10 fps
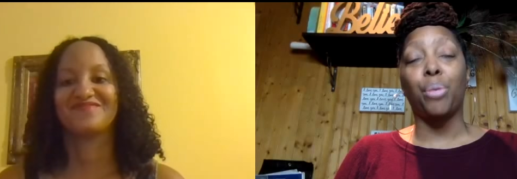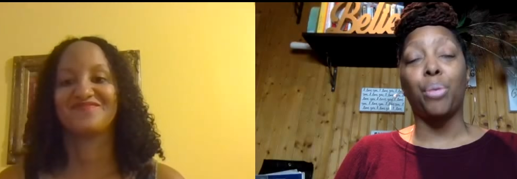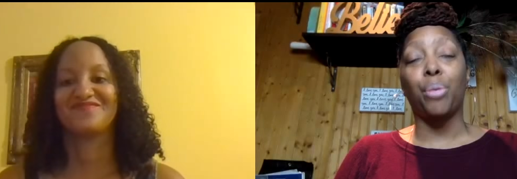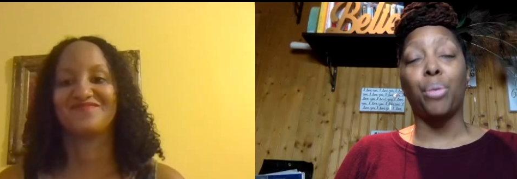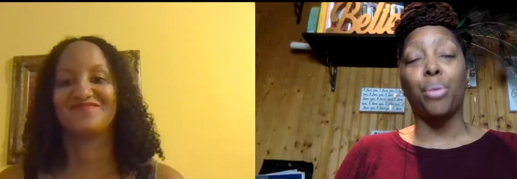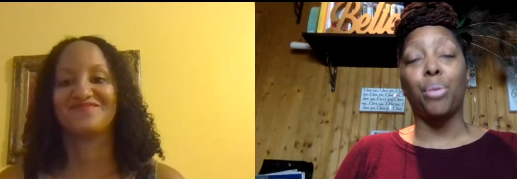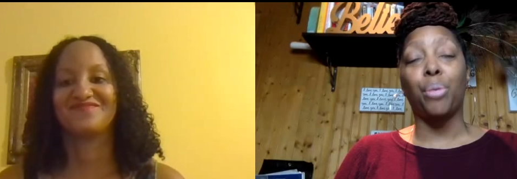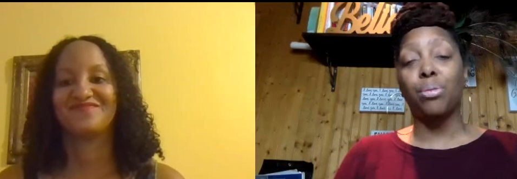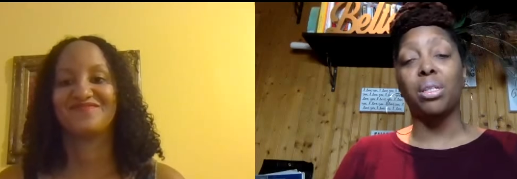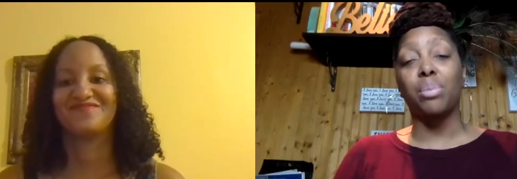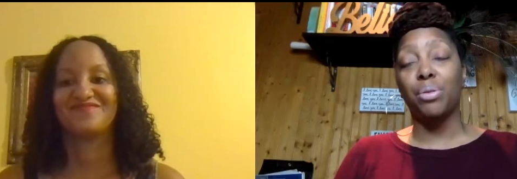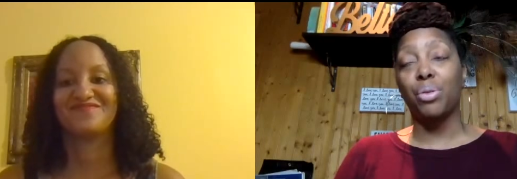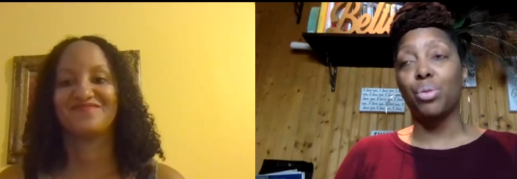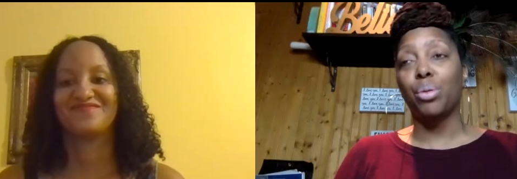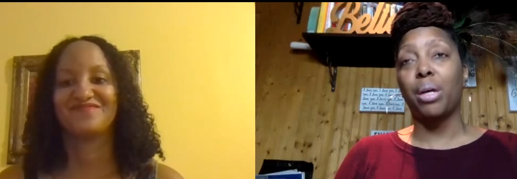Speaker 1: mental health, your
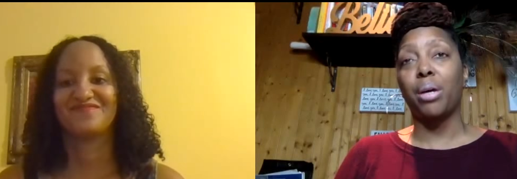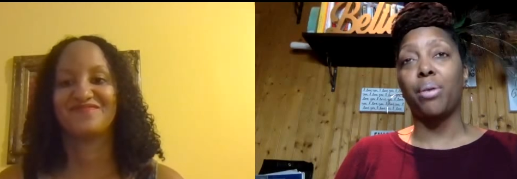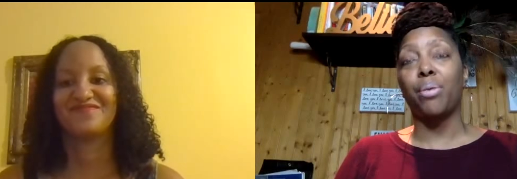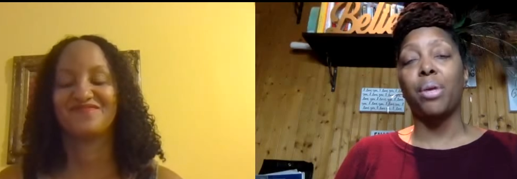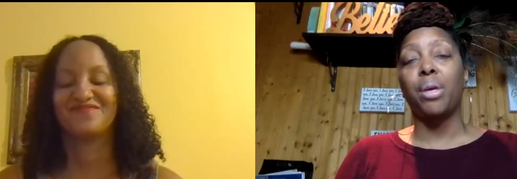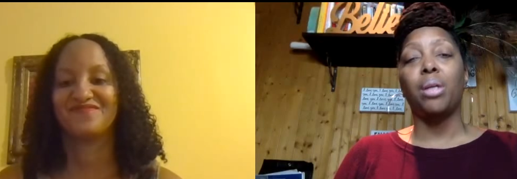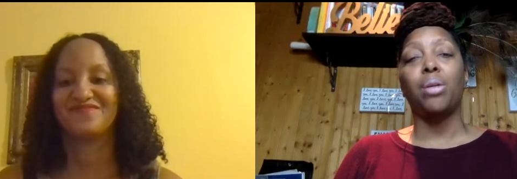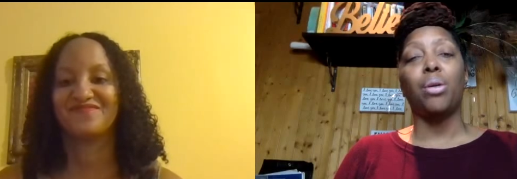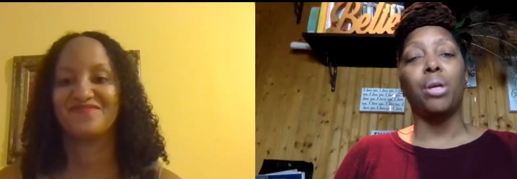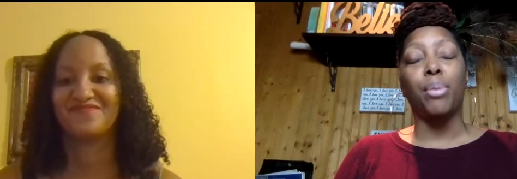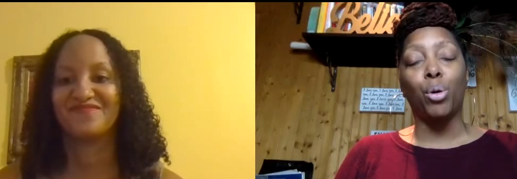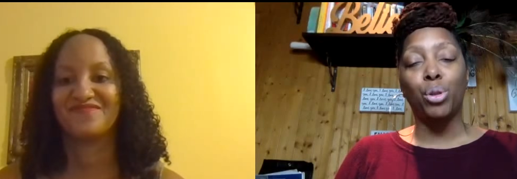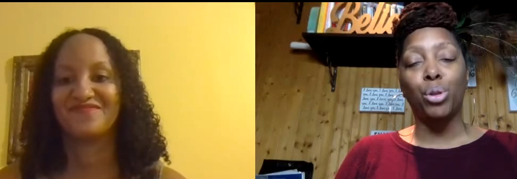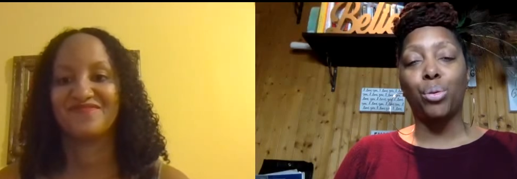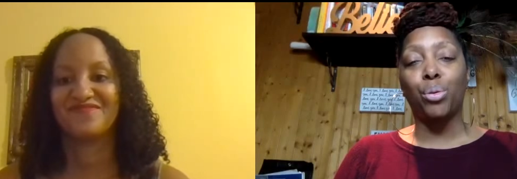physical, your spiritual health, your
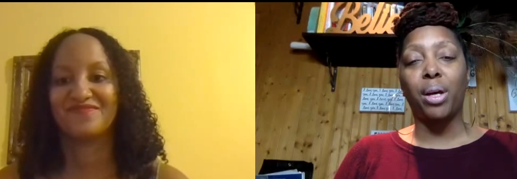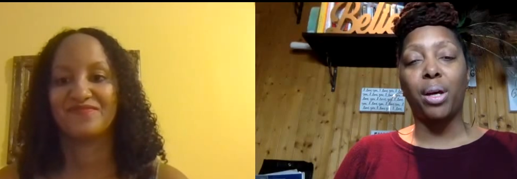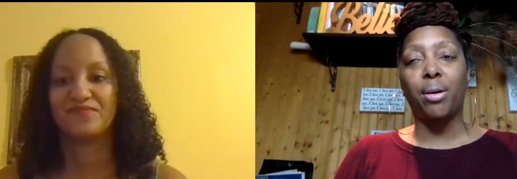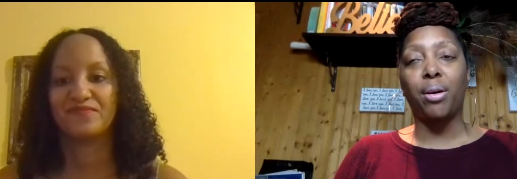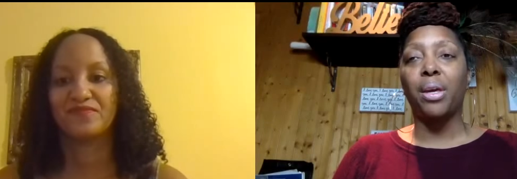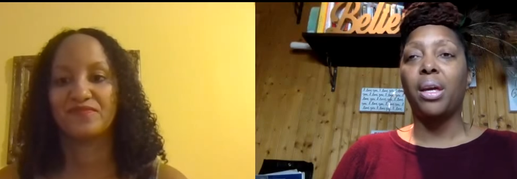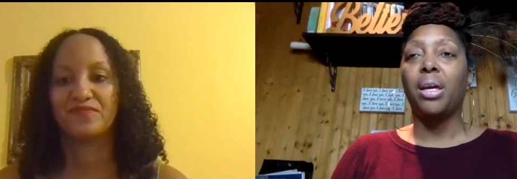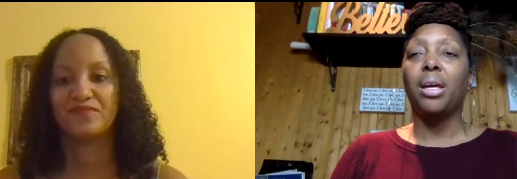emotional health.